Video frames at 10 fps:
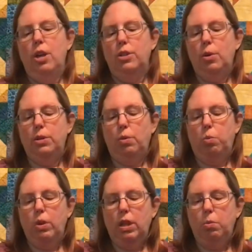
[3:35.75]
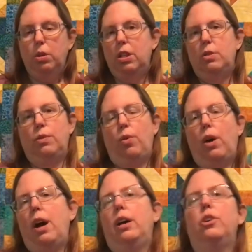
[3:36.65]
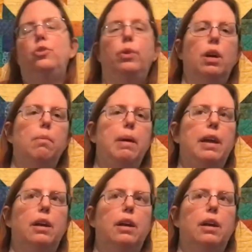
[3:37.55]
So it's a really, really useful cut because you can